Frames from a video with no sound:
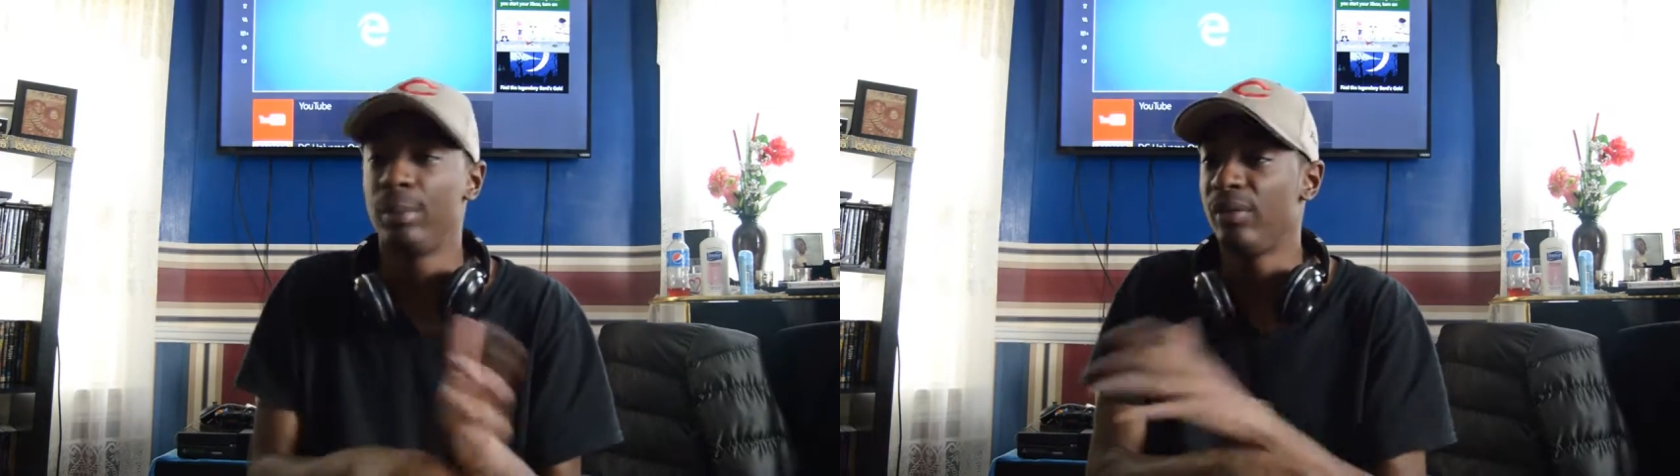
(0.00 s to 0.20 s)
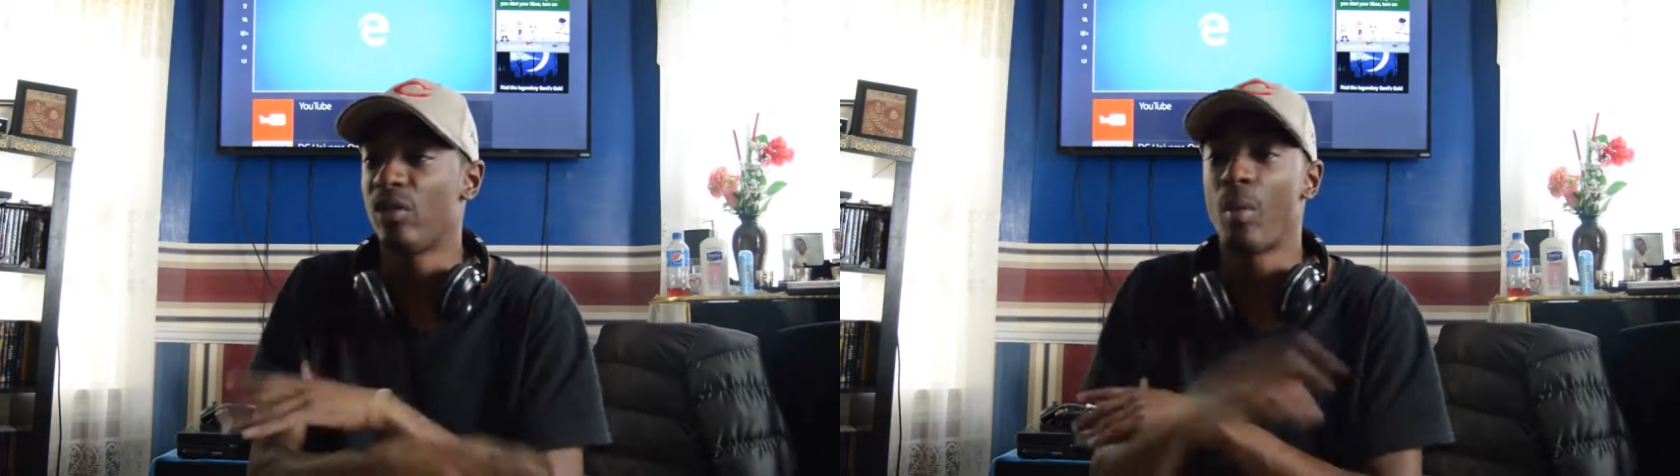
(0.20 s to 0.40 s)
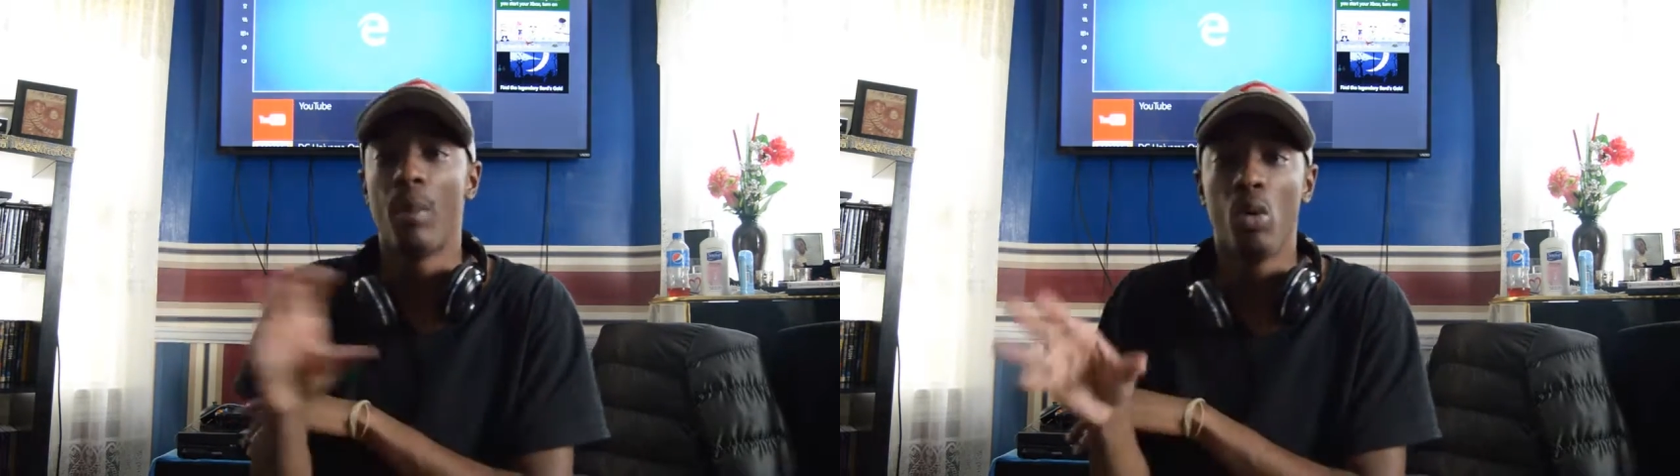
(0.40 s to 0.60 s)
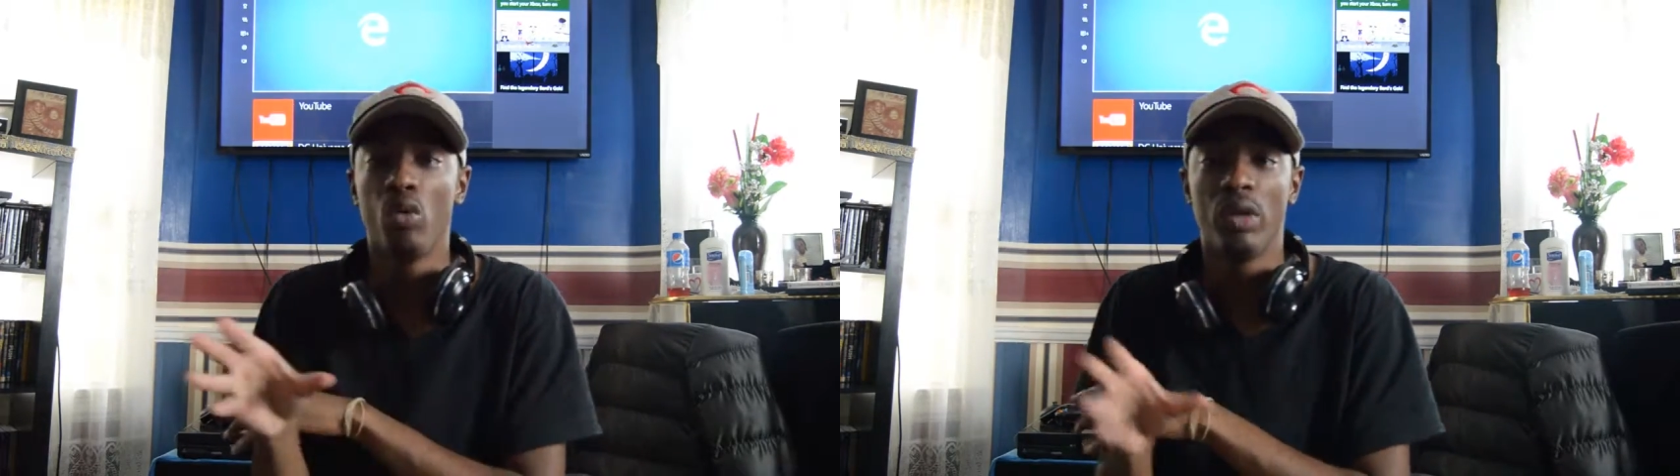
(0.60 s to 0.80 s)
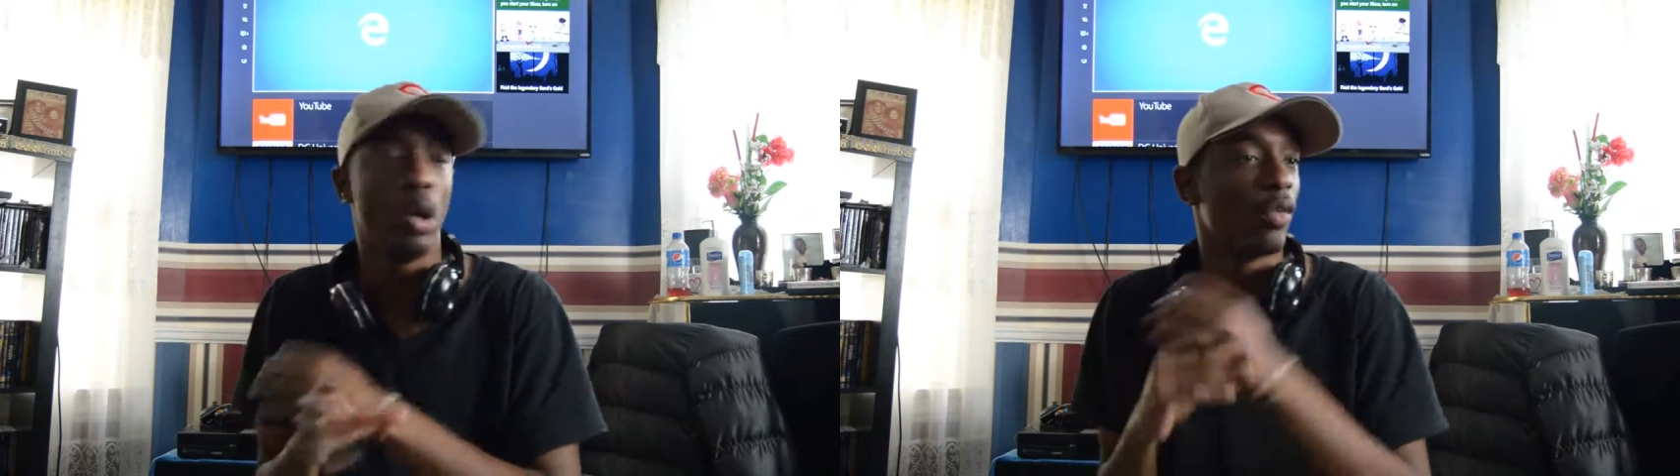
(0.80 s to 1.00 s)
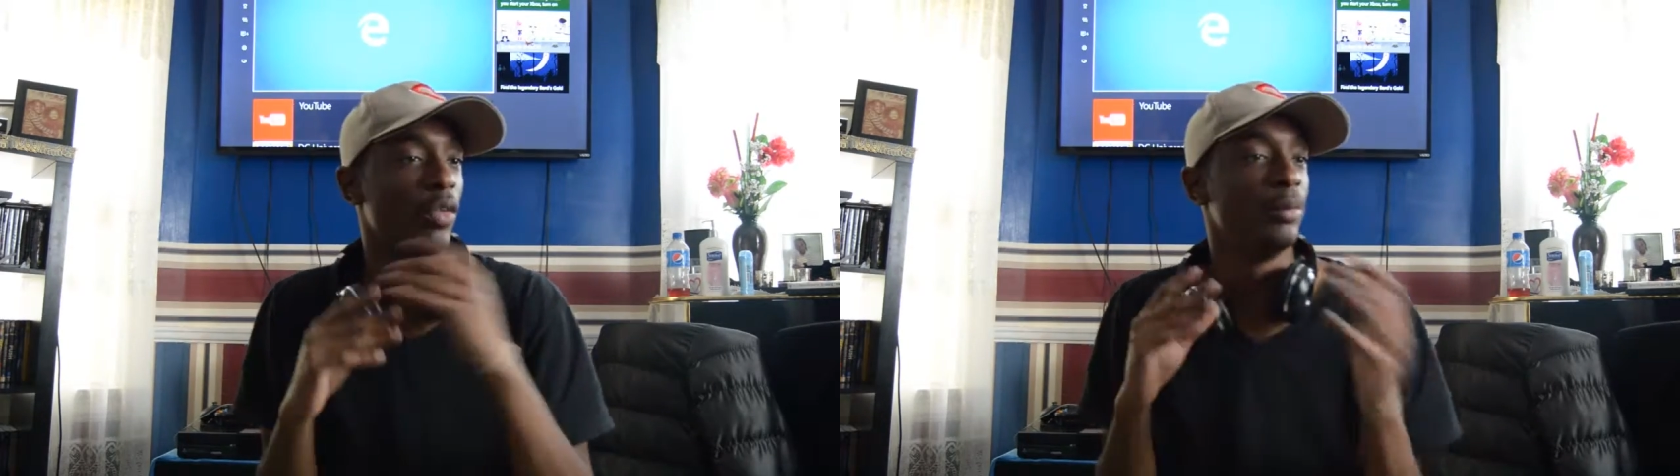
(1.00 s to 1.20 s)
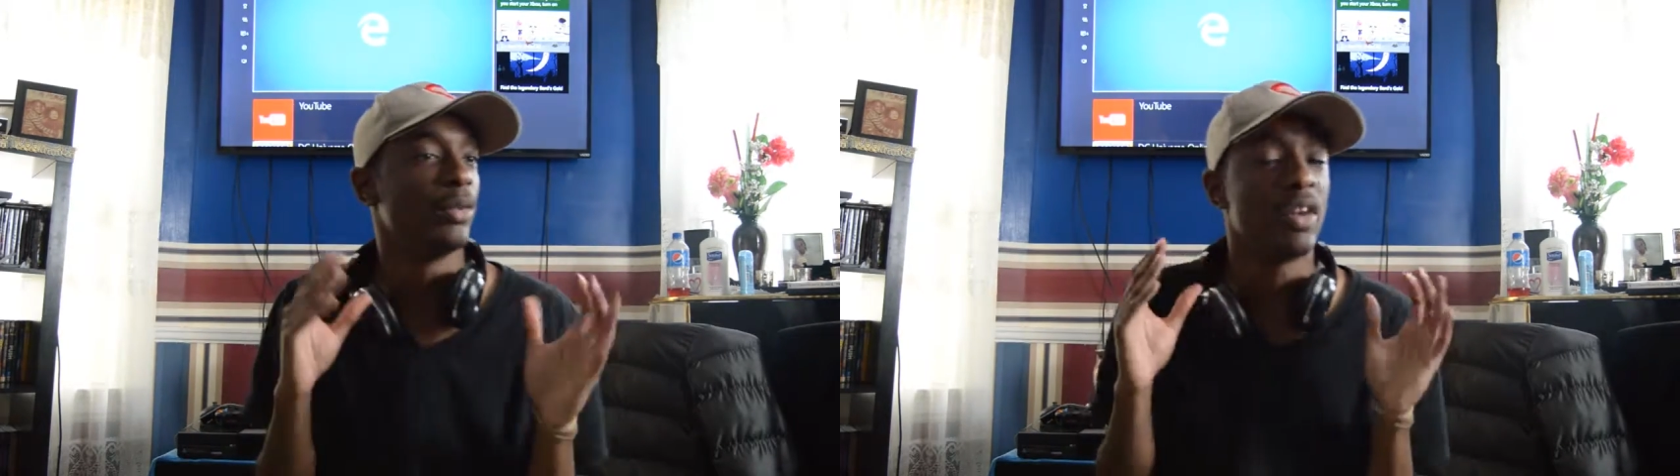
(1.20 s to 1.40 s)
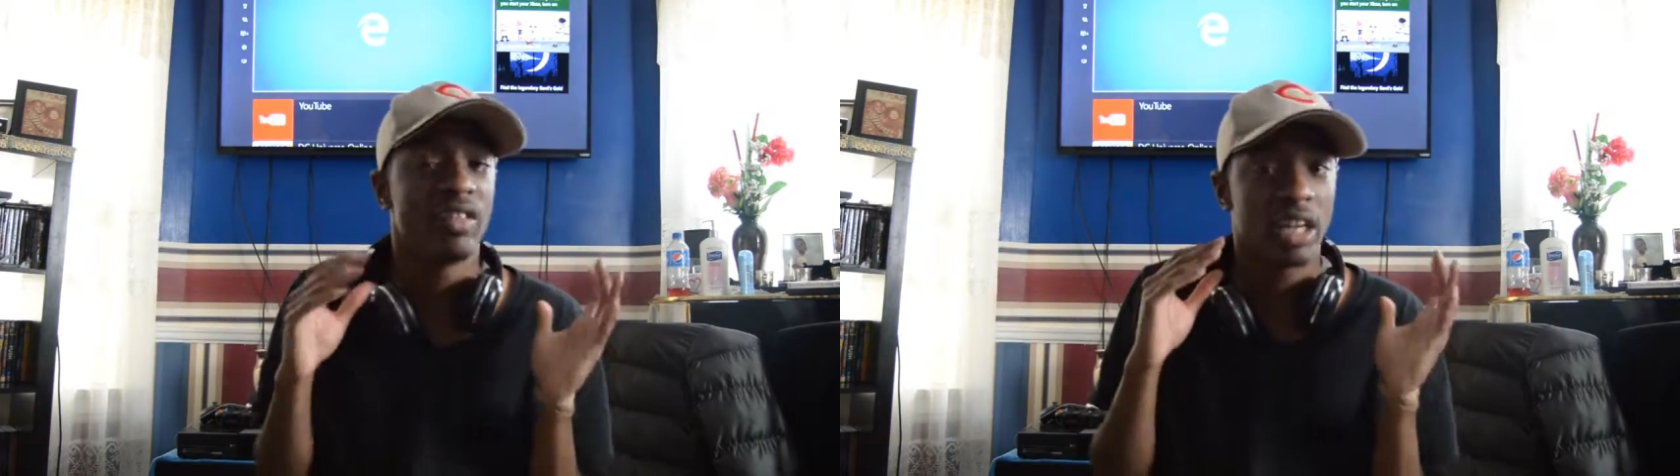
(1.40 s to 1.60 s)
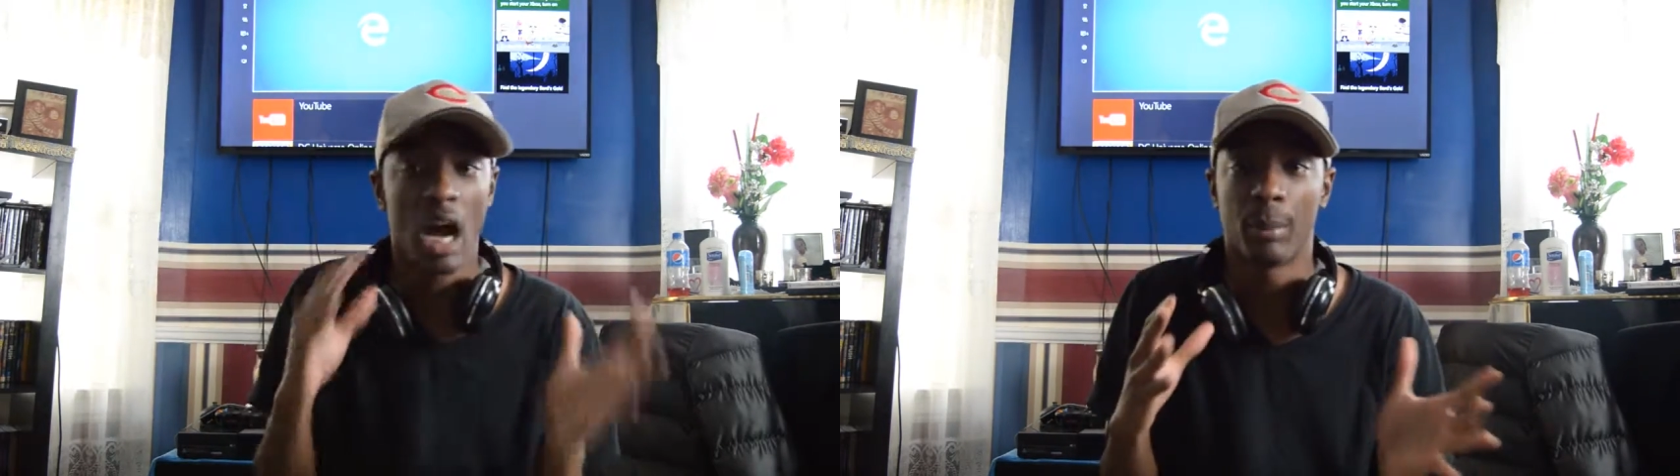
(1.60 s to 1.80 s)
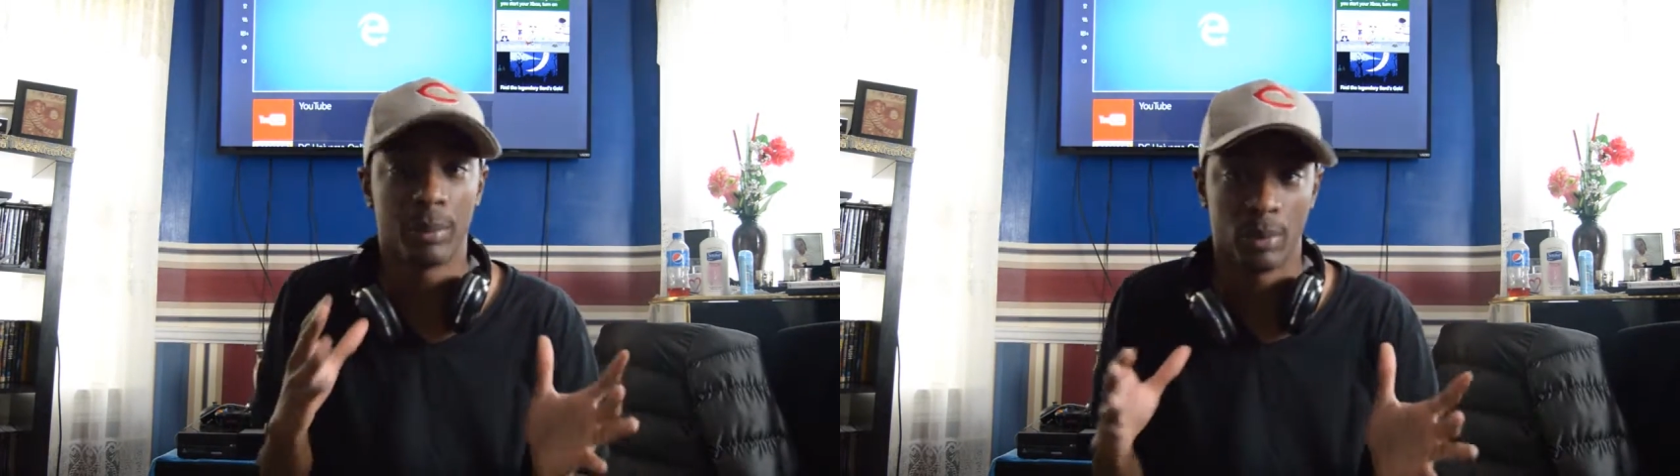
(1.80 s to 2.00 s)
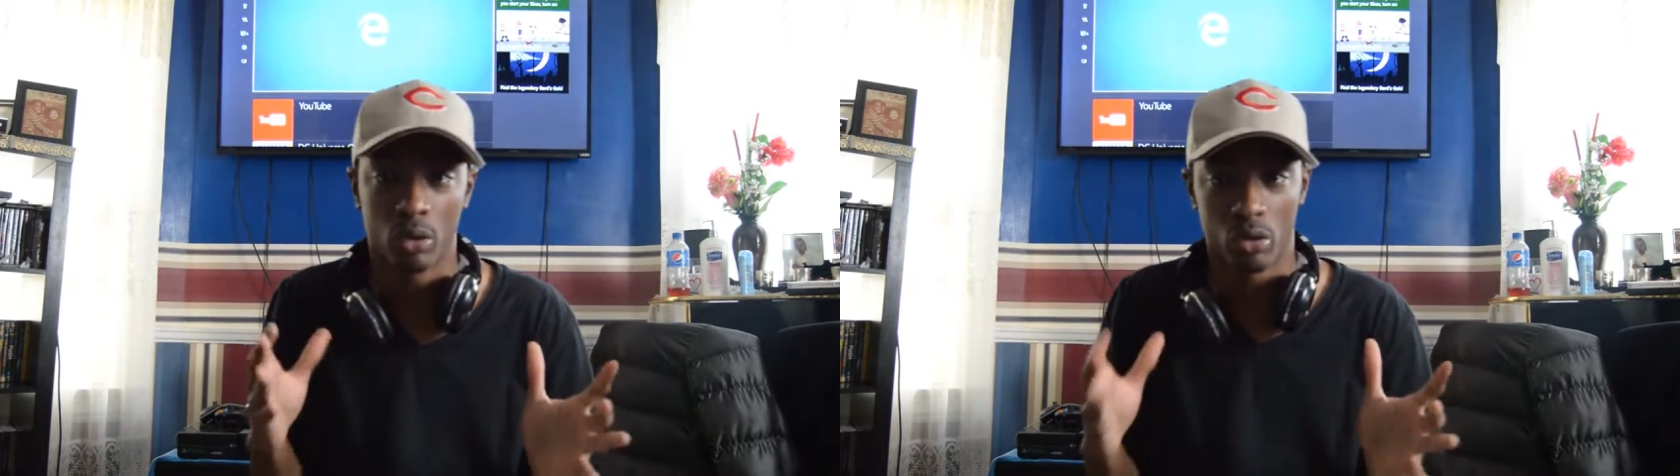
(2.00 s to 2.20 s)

It could be from a movie or from your favorite comic